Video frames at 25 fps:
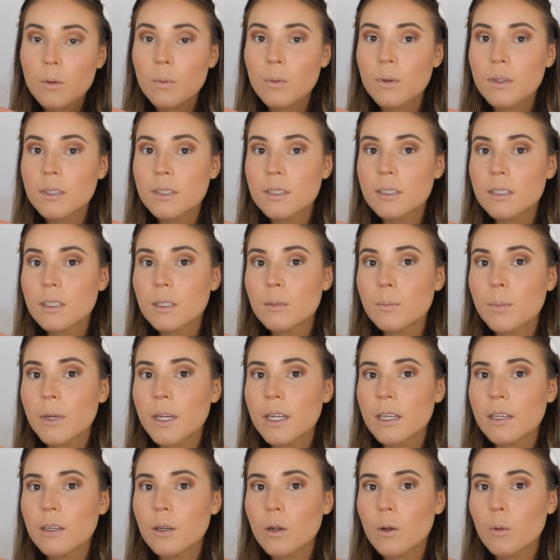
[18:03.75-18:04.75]
but still
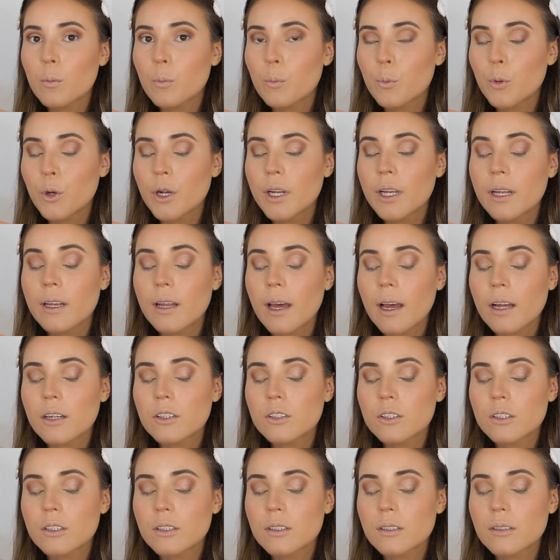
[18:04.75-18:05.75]
being pretty
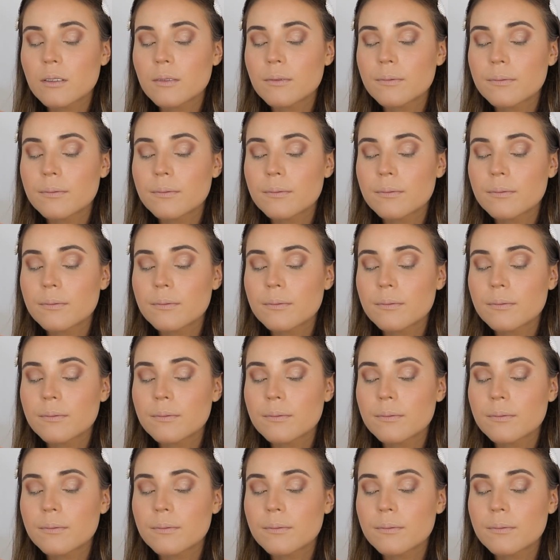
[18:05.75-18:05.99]
natural.